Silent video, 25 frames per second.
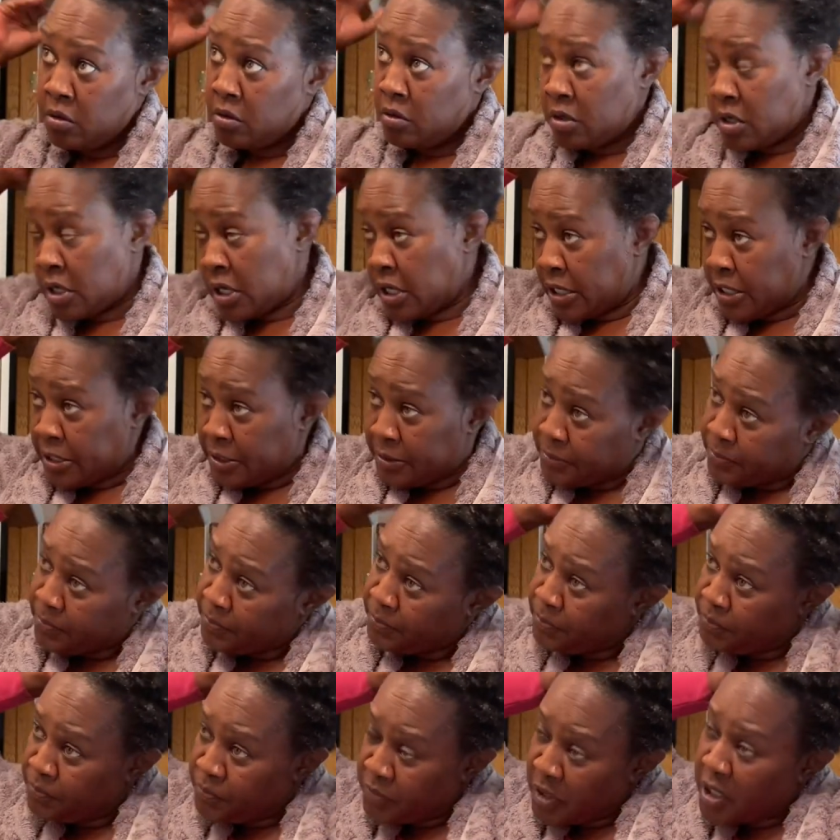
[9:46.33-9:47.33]
a
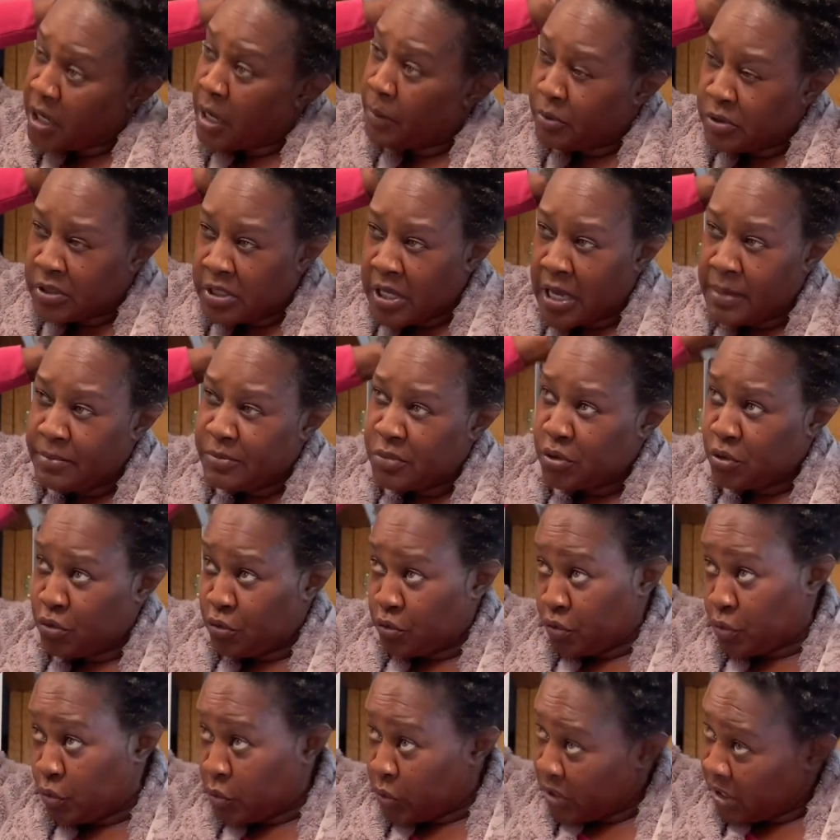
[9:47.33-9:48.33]
couple times during
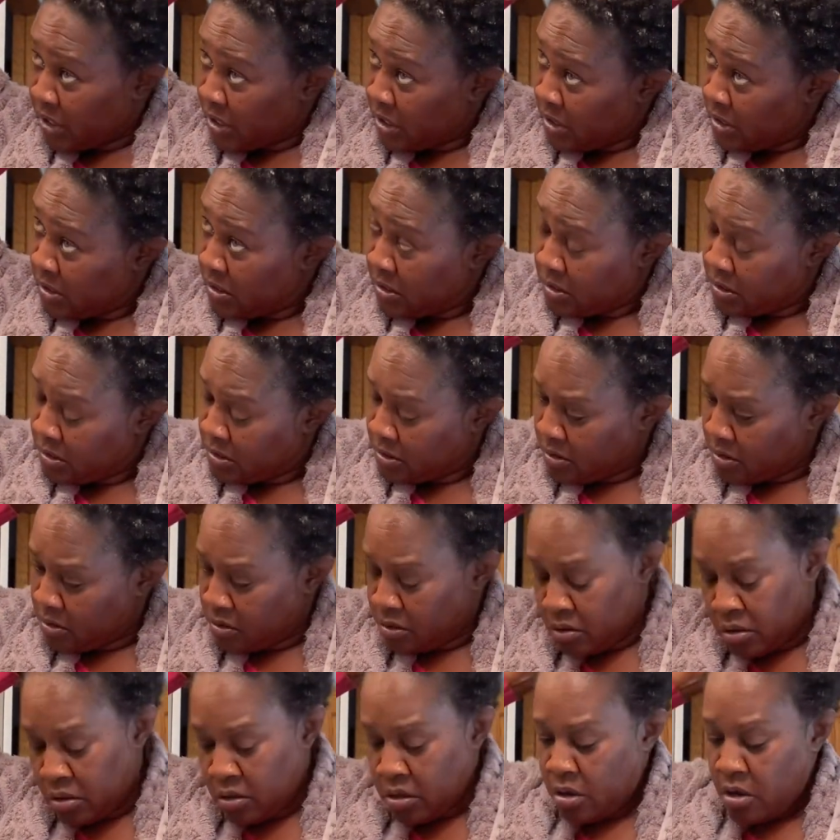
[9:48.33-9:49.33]
the week.
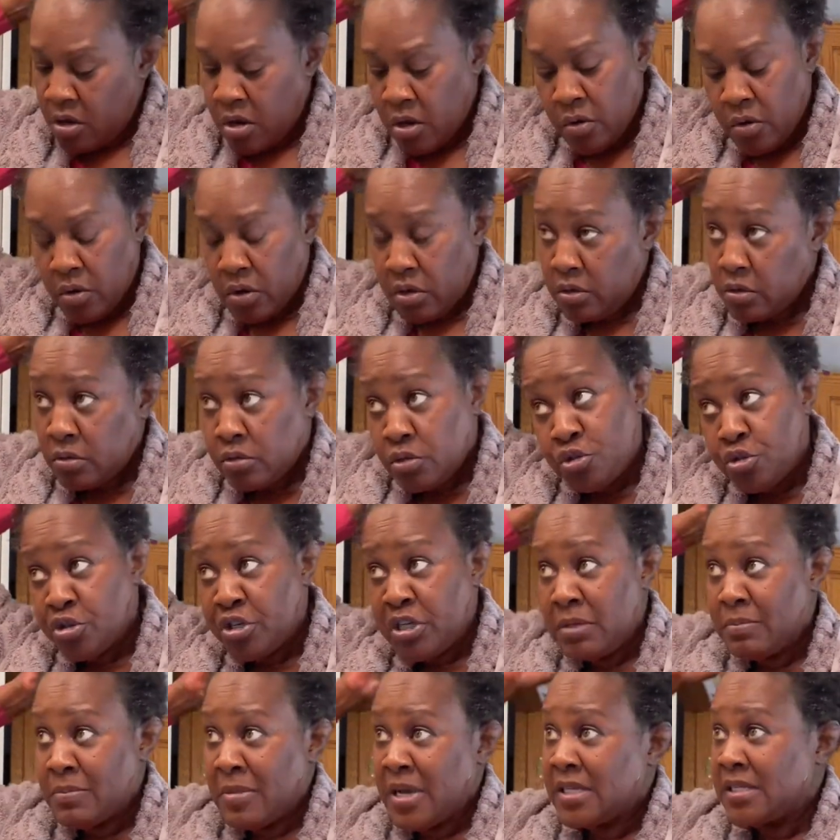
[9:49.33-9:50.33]

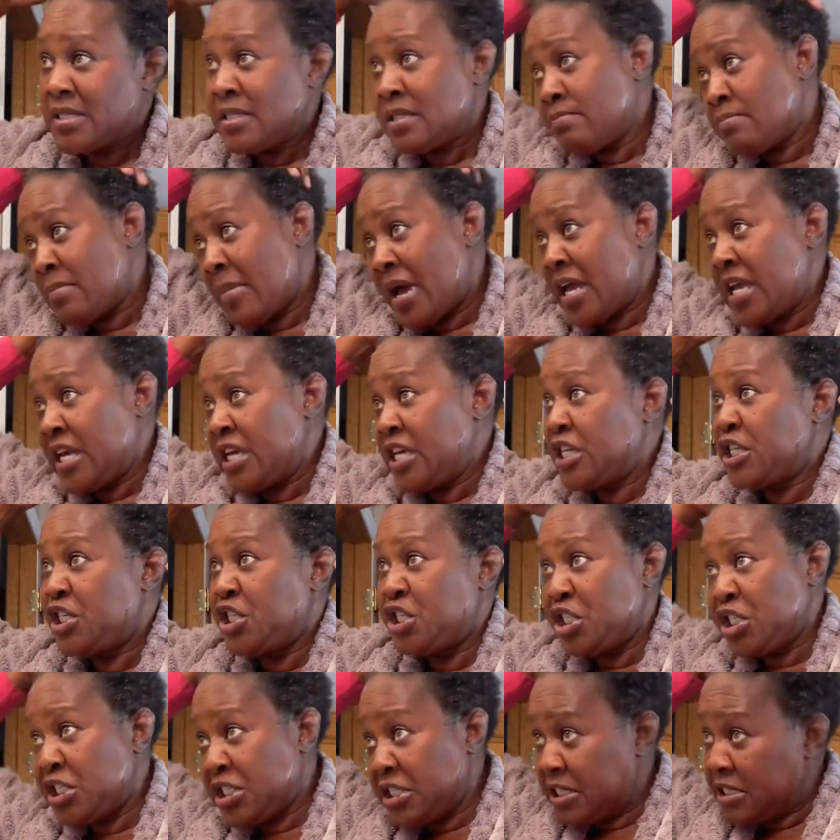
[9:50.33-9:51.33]
Treat my
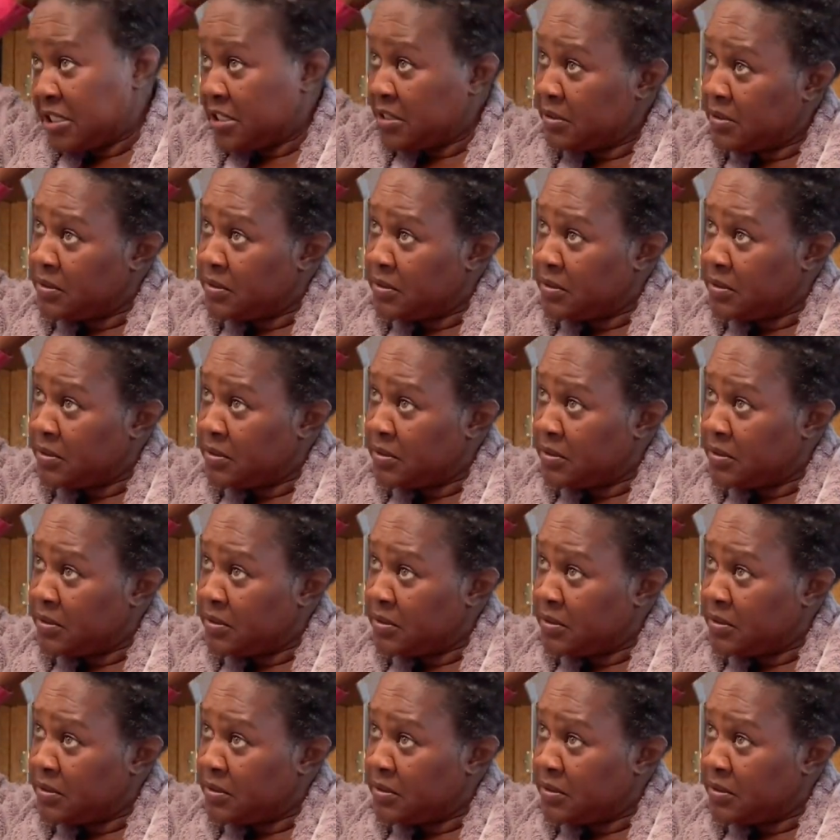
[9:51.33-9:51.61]
edges.